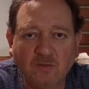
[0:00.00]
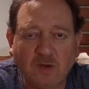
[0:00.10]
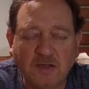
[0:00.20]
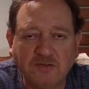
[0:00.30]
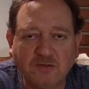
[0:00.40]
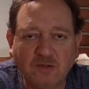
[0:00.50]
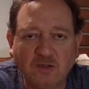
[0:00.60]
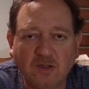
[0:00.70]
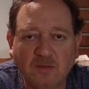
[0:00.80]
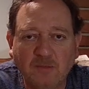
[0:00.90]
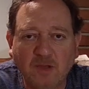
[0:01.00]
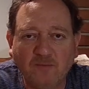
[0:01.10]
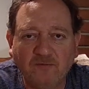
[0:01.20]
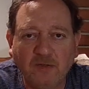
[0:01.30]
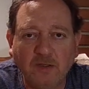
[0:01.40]
wants to
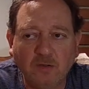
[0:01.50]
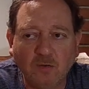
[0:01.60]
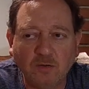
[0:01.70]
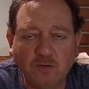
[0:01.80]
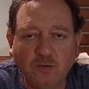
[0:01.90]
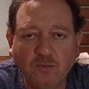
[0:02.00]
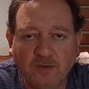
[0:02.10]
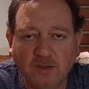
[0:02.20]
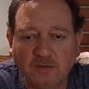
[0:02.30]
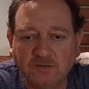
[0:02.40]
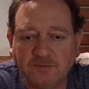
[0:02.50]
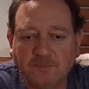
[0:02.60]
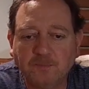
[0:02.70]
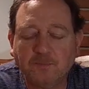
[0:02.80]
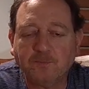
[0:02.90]
help video and do things.
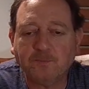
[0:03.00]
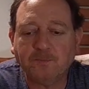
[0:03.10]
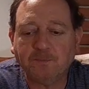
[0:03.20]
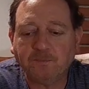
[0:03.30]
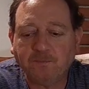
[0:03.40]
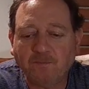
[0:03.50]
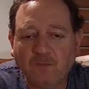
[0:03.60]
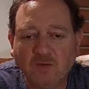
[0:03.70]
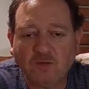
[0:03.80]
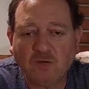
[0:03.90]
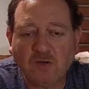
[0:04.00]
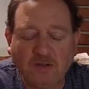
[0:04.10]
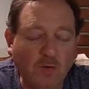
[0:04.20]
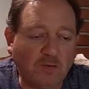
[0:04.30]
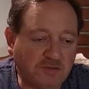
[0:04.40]
So I
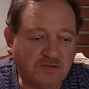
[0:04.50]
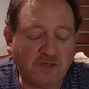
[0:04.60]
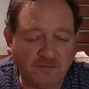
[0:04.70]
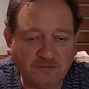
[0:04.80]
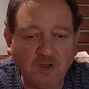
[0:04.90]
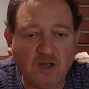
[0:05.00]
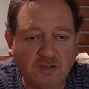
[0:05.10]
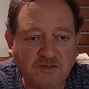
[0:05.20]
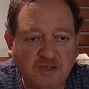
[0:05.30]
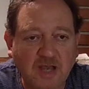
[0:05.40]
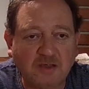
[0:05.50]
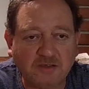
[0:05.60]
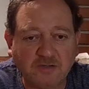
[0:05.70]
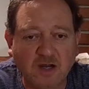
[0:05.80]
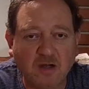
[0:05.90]
know what the stuff does. I got
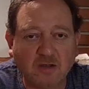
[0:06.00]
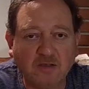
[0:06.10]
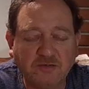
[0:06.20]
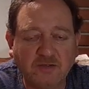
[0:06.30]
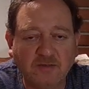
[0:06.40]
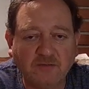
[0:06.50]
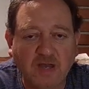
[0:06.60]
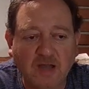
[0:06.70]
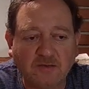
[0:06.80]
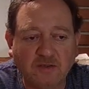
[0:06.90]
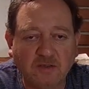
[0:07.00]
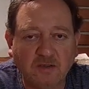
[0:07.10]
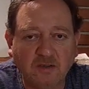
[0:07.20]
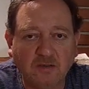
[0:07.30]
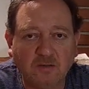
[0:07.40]
the targets and I've got
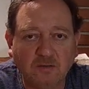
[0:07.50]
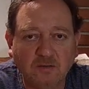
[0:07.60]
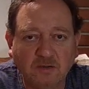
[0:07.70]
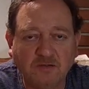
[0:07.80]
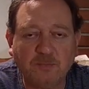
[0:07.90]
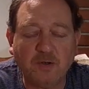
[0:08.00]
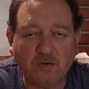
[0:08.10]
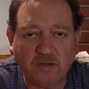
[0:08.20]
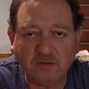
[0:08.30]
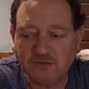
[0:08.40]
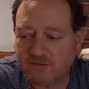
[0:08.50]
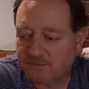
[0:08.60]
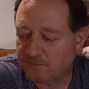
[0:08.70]
the, you know, experience.